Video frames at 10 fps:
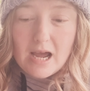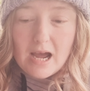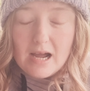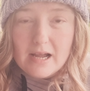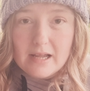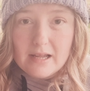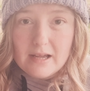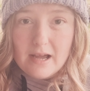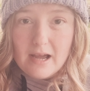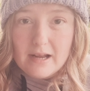I
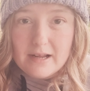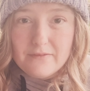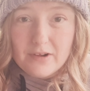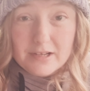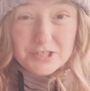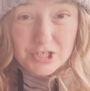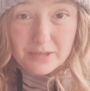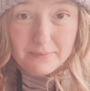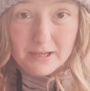had a very cheap